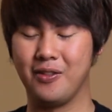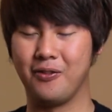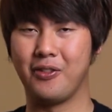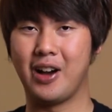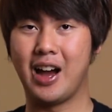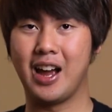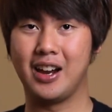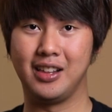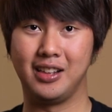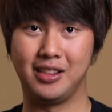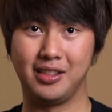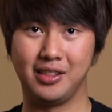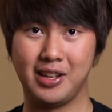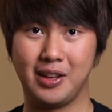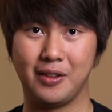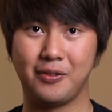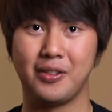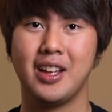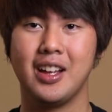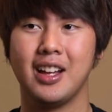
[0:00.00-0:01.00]
violet
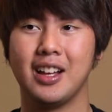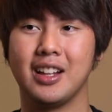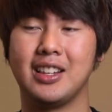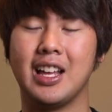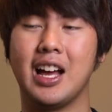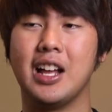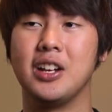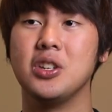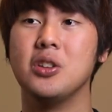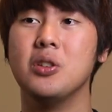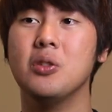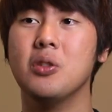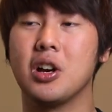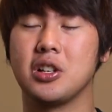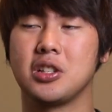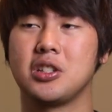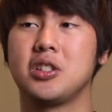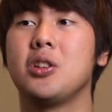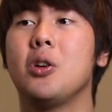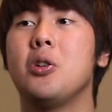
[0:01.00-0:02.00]
leaf that you
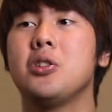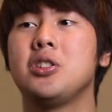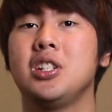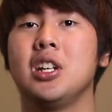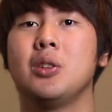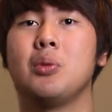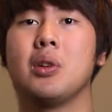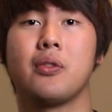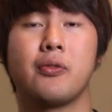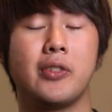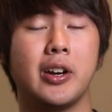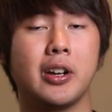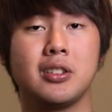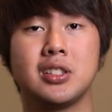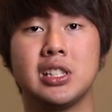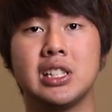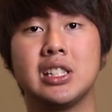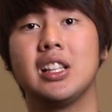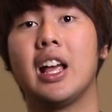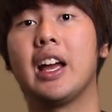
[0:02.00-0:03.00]
associate with
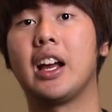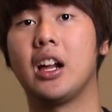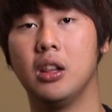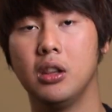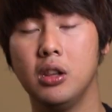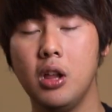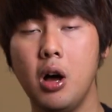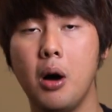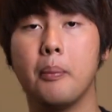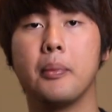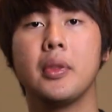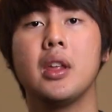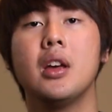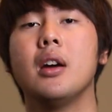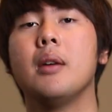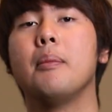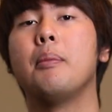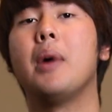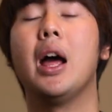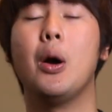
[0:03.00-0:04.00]
fragrances like L'Homme
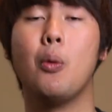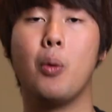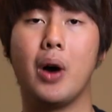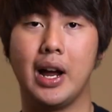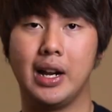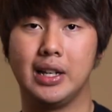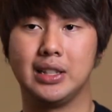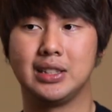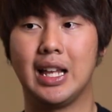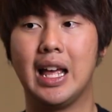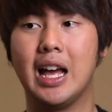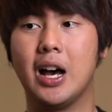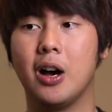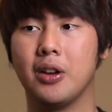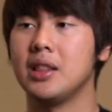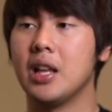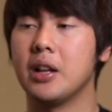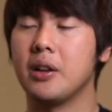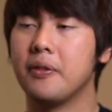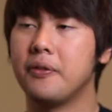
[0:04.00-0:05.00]
by
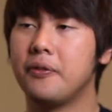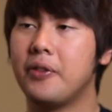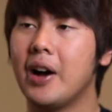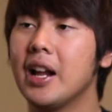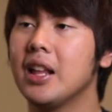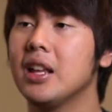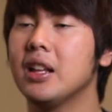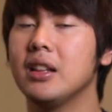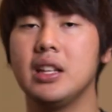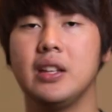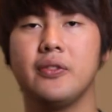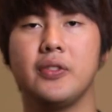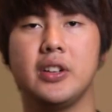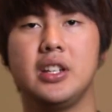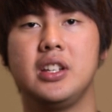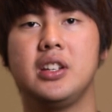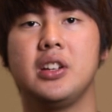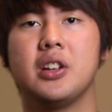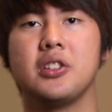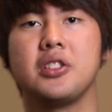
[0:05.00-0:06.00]
YSL. Now the violet leaf in
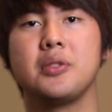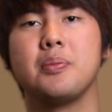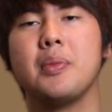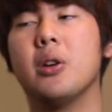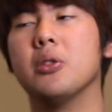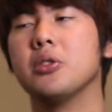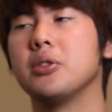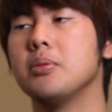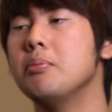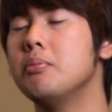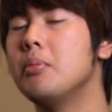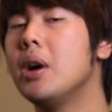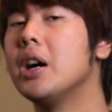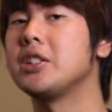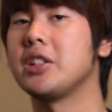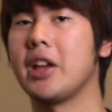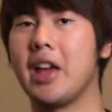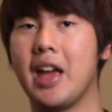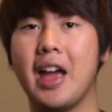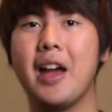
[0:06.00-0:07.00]
here smells
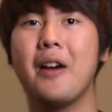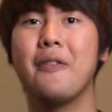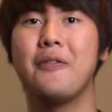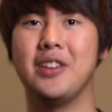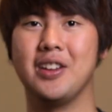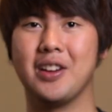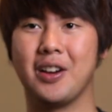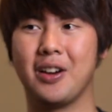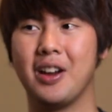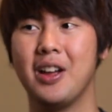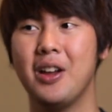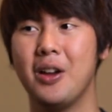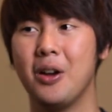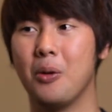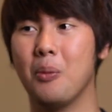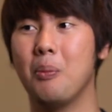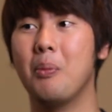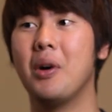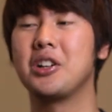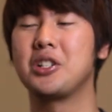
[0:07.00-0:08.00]
much heavier,
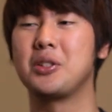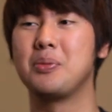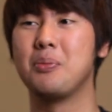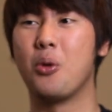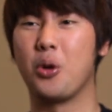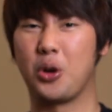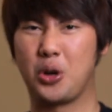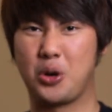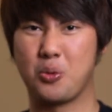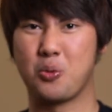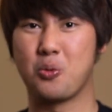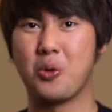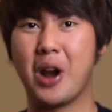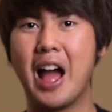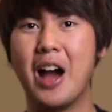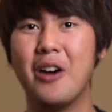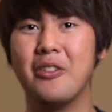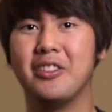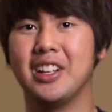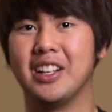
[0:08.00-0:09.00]
much more
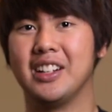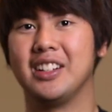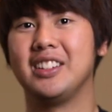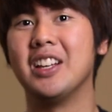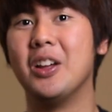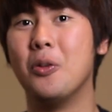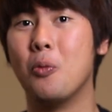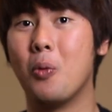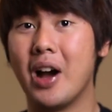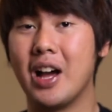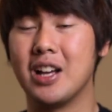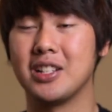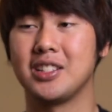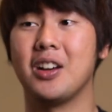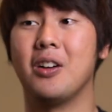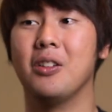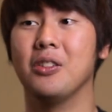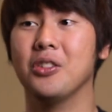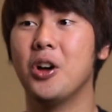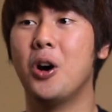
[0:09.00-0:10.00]
grounded than
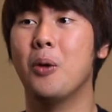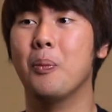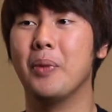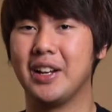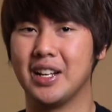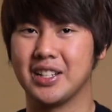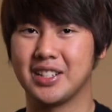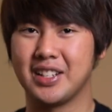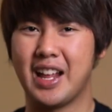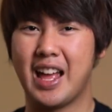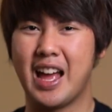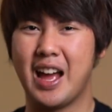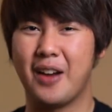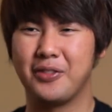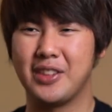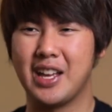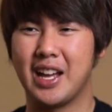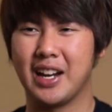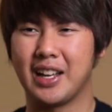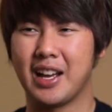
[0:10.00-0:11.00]
YSL L'Homme. It doesn't
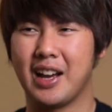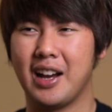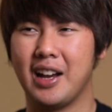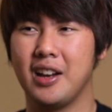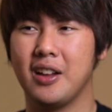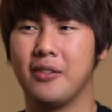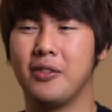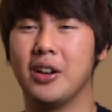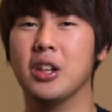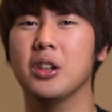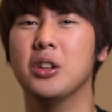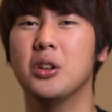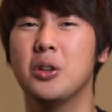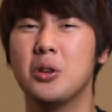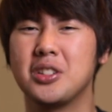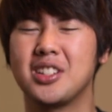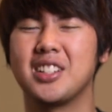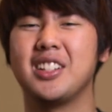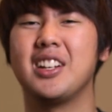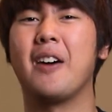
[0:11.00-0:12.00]
have that kind of a
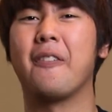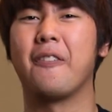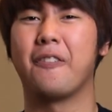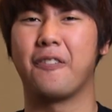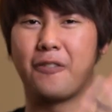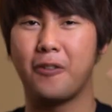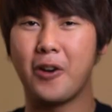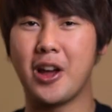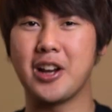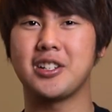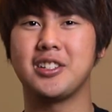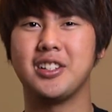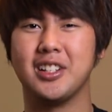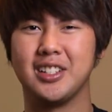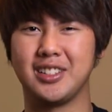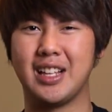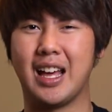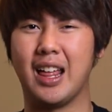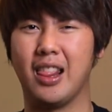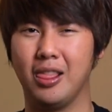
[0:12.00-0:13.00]
loosen up
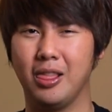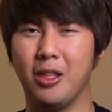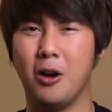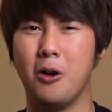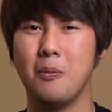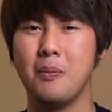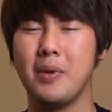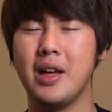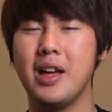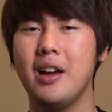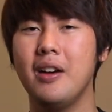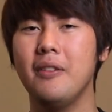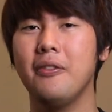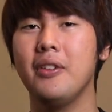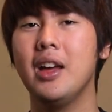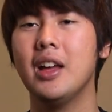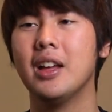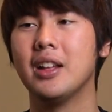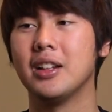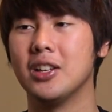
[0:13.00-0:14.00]
freshness that L'Homme
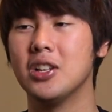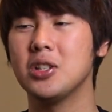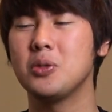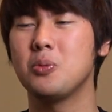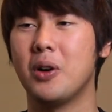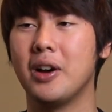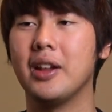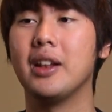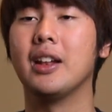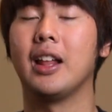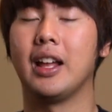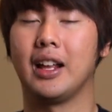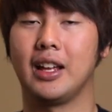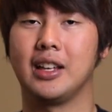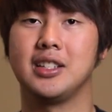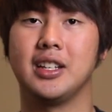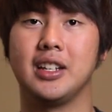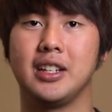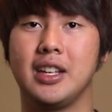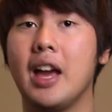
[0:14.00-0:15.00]
have. This one, like
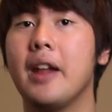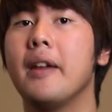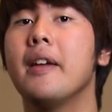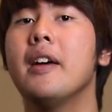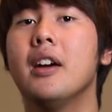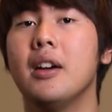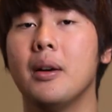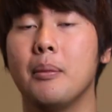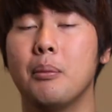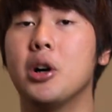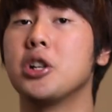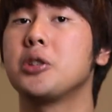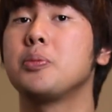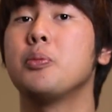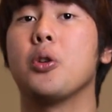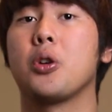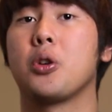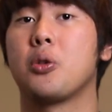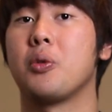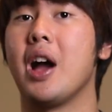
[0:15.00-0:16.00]
I said again, much
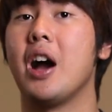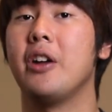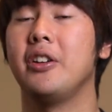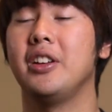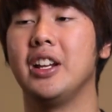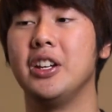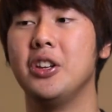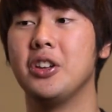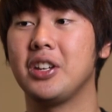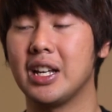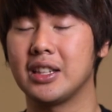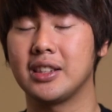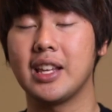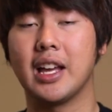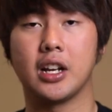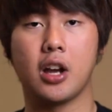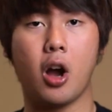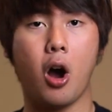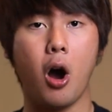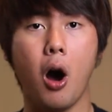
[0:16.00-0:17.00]
more grounded, and you get
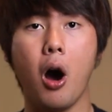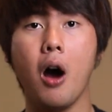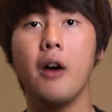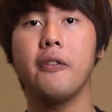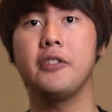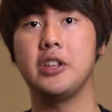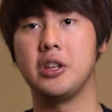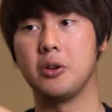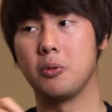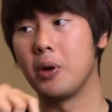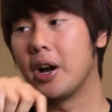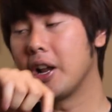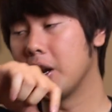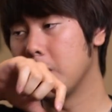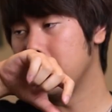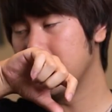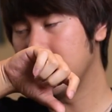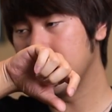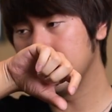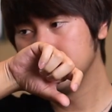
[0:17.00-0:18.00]
that coffee right
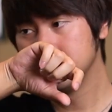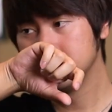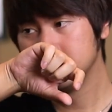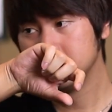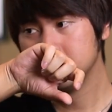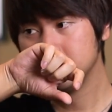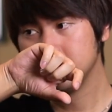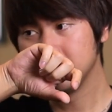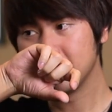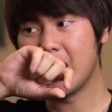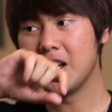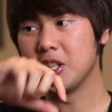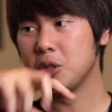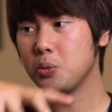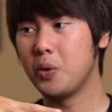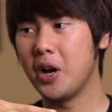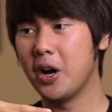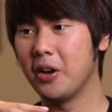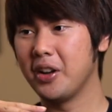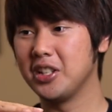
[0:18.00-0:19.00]
away
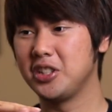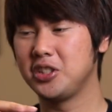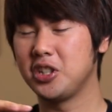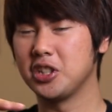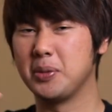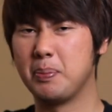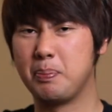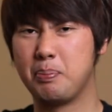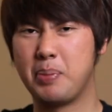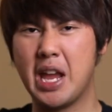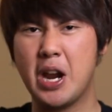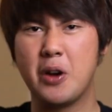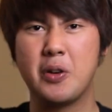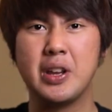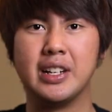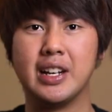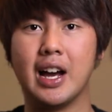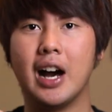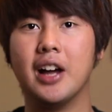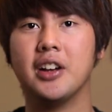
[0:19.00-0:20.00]
as well, that's just
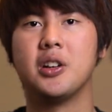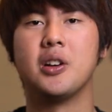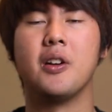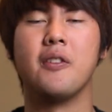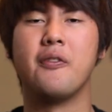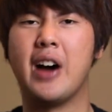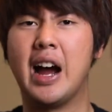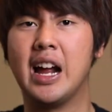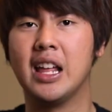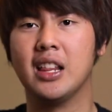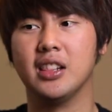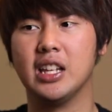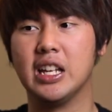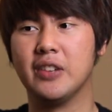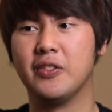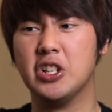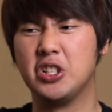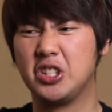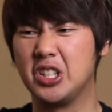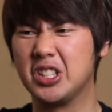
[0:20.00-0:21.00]
buried under the violet
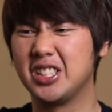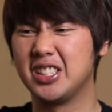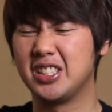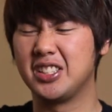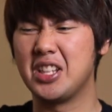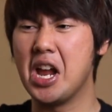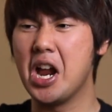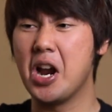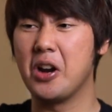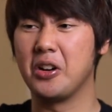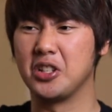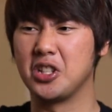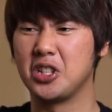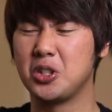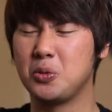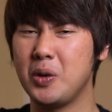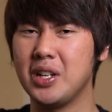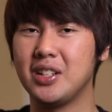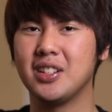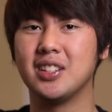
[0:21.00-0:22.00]
leaf. It's just there, the
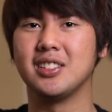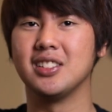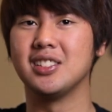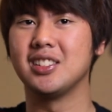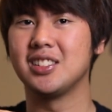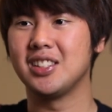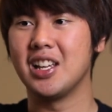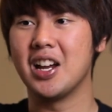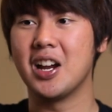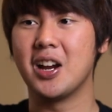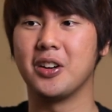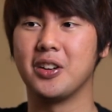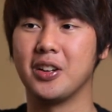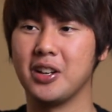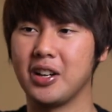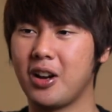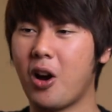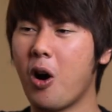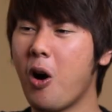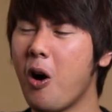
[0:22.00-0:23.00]
sweetness is there,
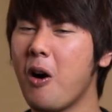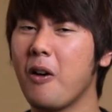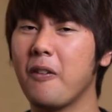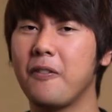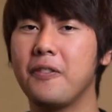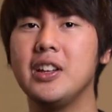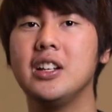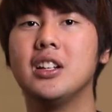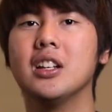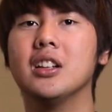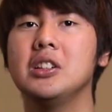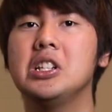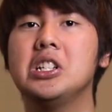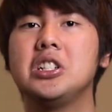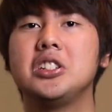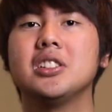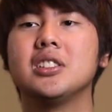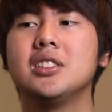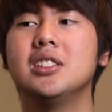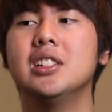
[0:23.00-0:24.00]
the coffee
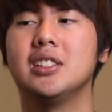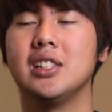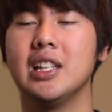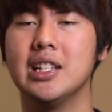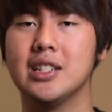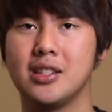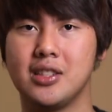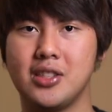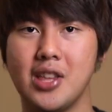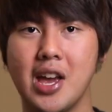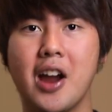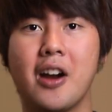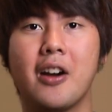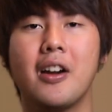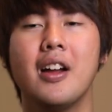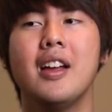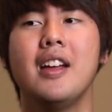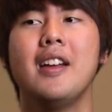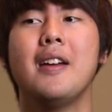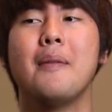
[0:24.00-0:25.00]
deliciousness is
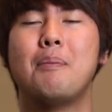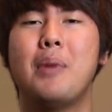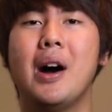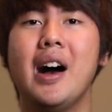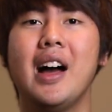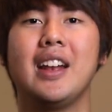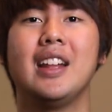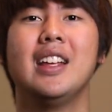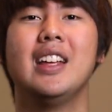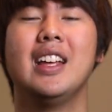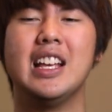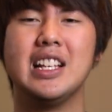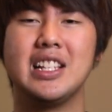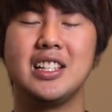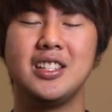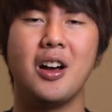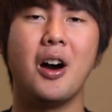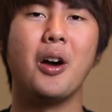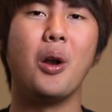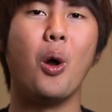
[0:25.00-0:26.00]
there, but
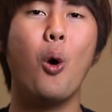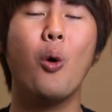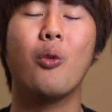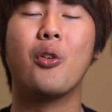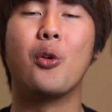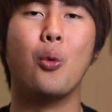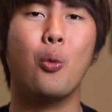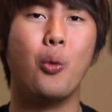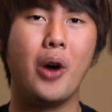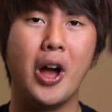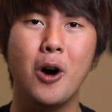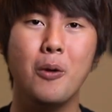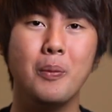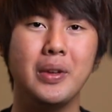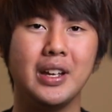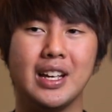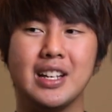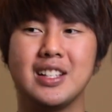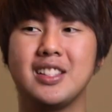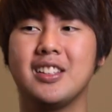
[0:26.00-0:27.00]
it's not
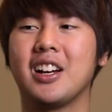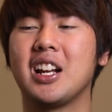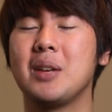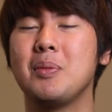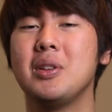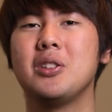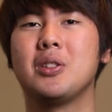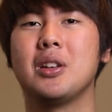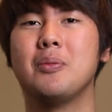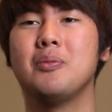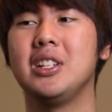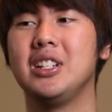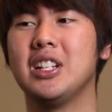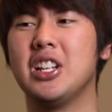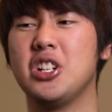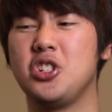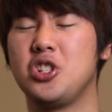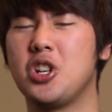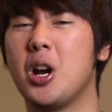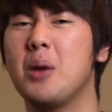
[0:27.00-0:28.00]
overwhelming. It's not gonna be something
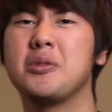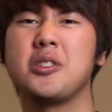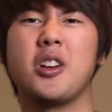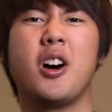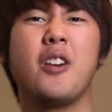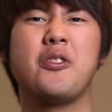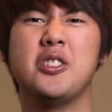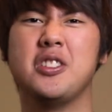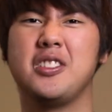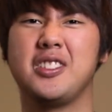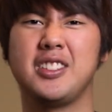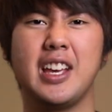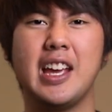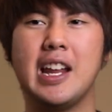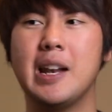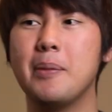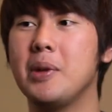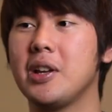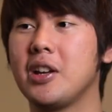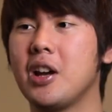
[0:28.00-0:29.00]
that jumps off your
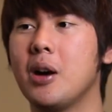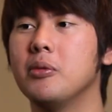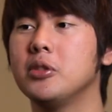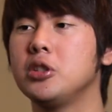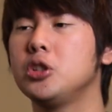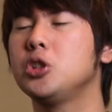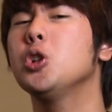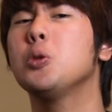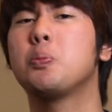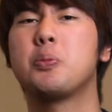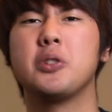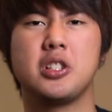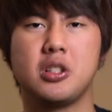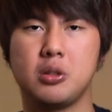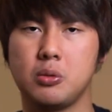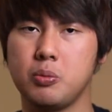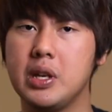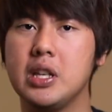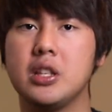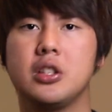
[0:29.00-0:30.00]
skin and becomes super
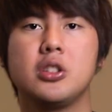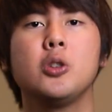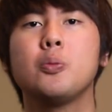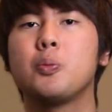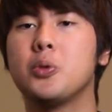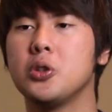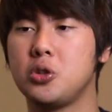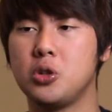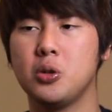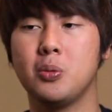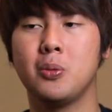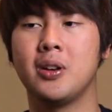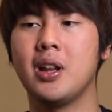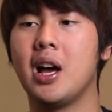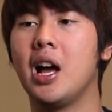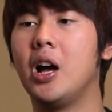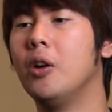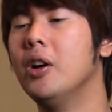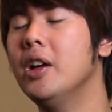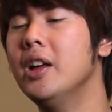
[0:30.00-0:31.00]
sweet, super
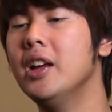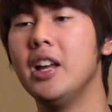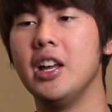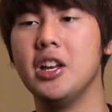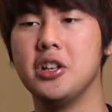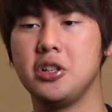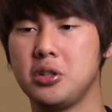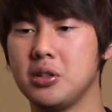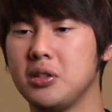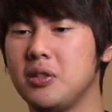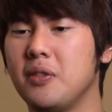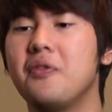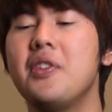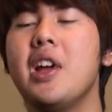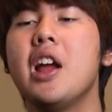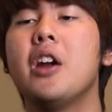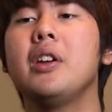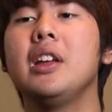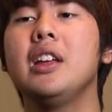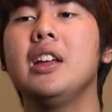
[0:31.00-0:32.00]
juvenile. It's just
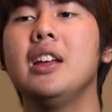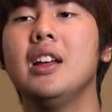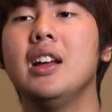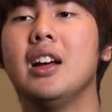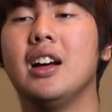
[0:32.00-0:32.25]
very